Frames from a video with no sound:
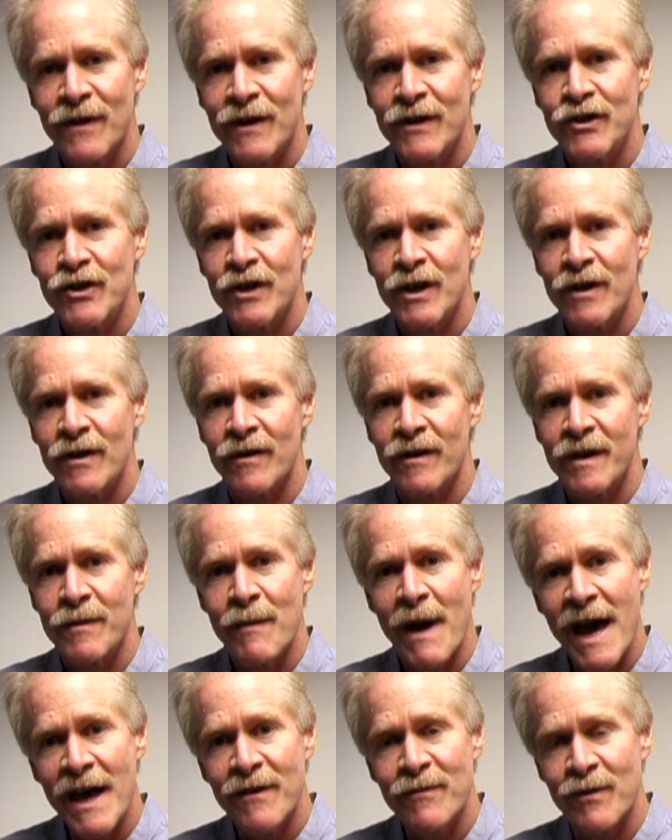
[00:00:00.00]
of our GRE
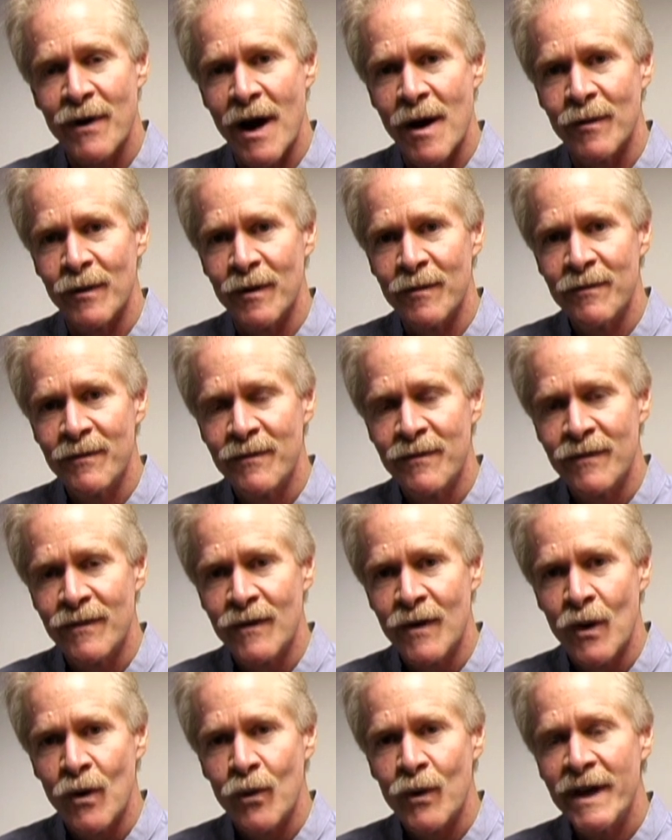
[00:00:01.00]
math problem,
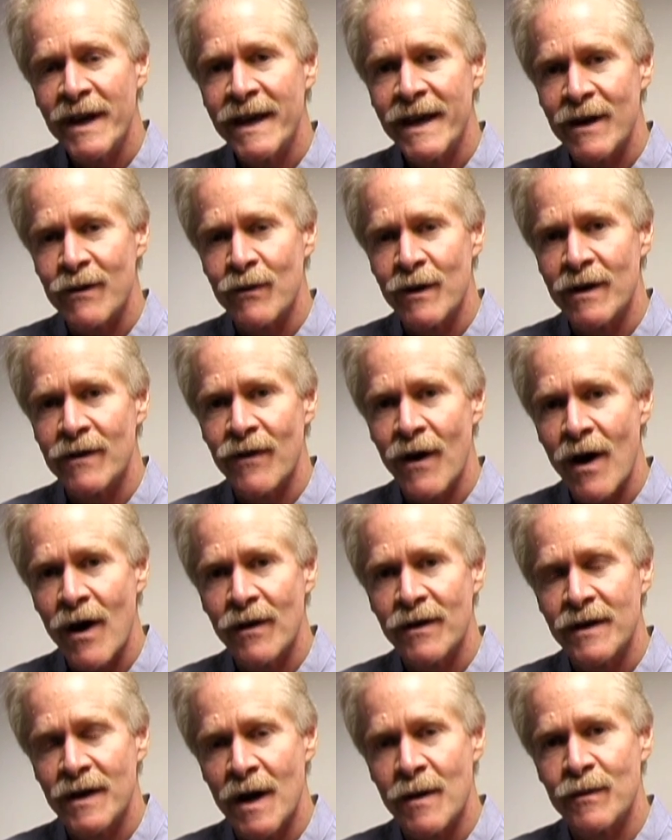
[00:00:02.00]
we can get rid of
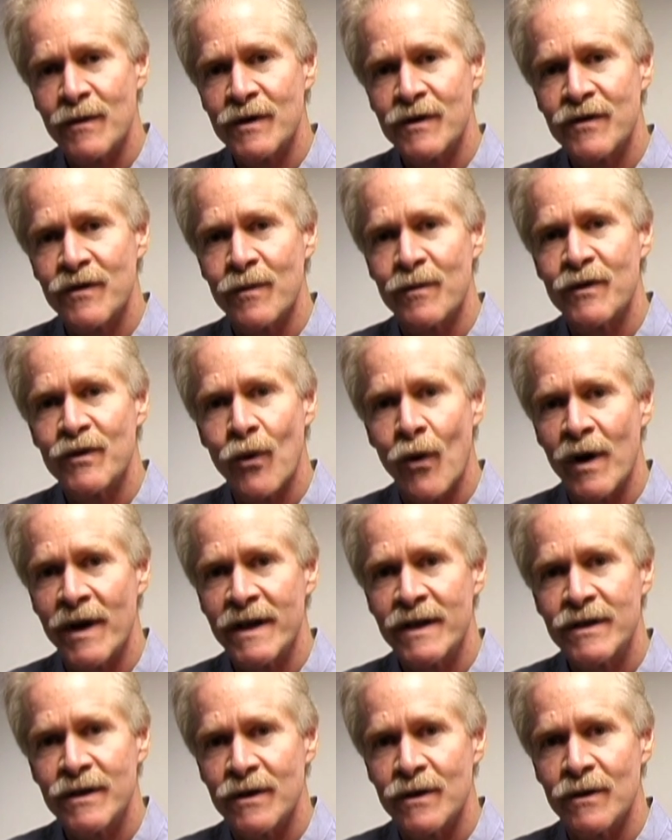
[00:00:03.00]
all the numbers from
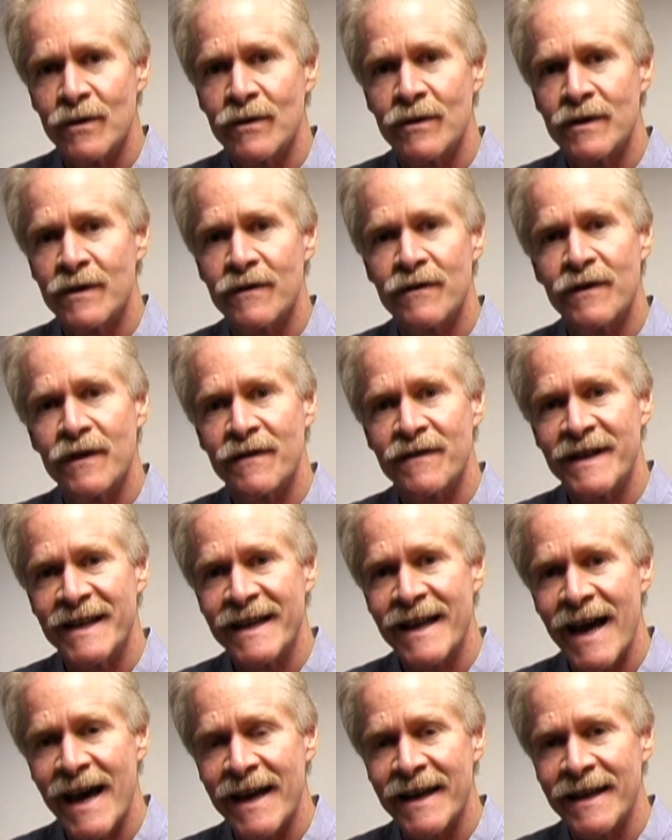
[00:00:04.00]
22 to
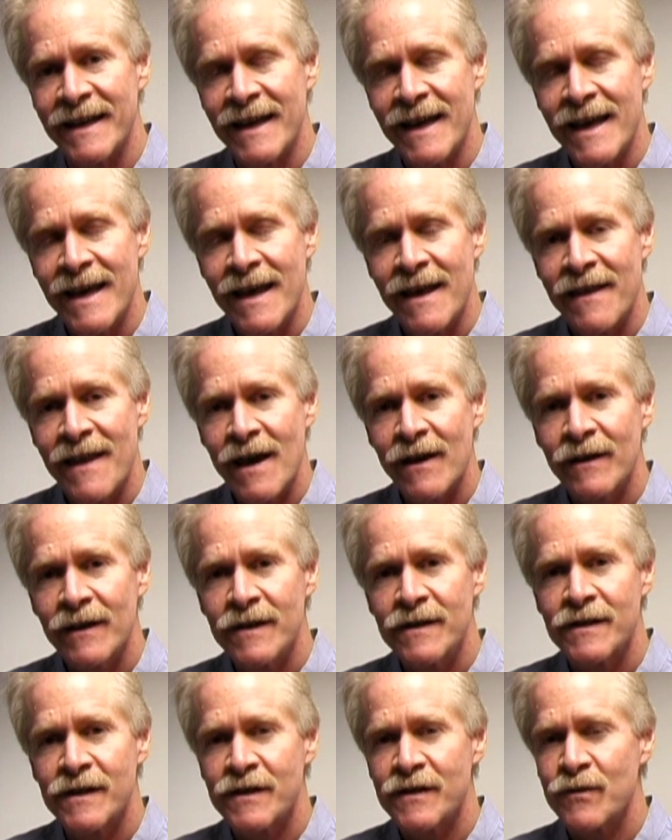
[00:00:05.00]
59. That
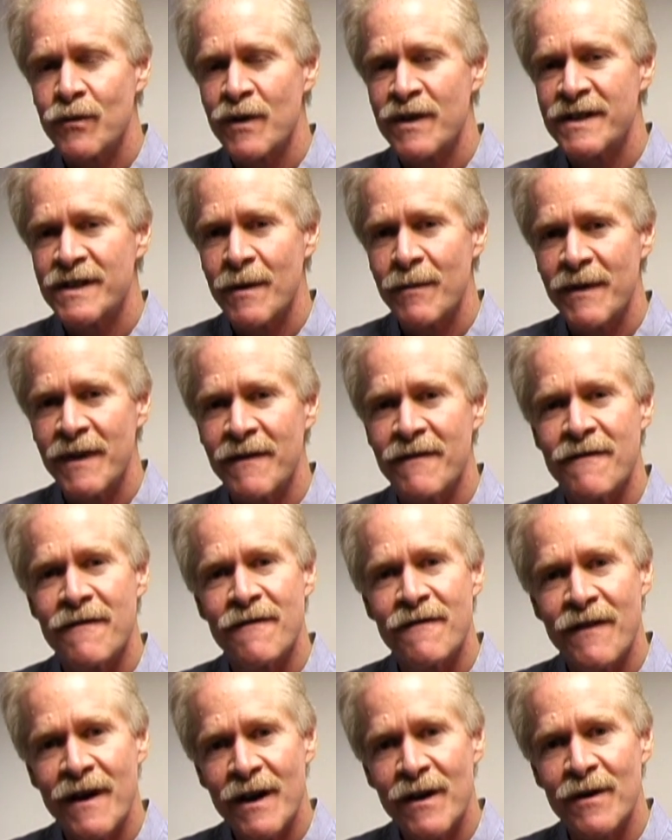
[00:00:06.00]
leaves us with something
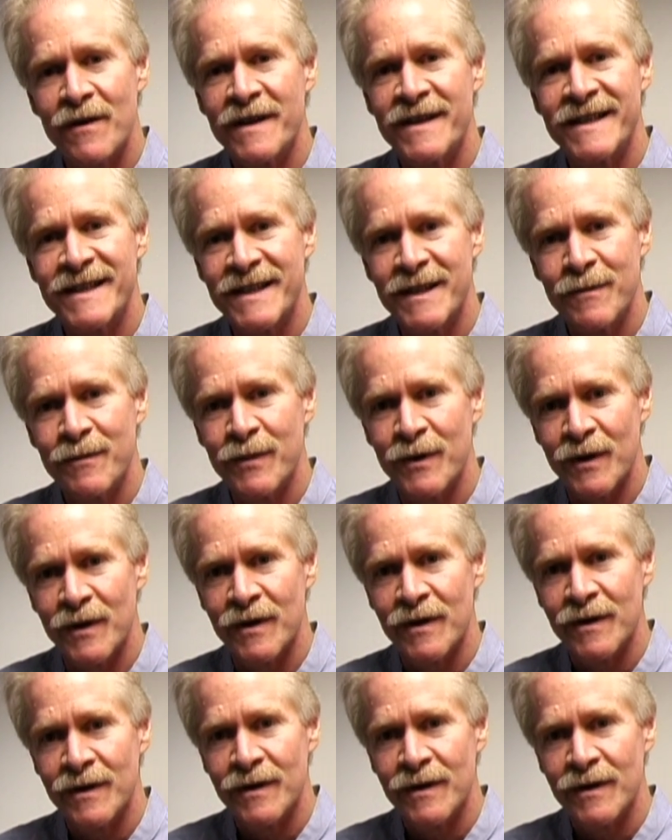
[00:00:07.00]
very simple.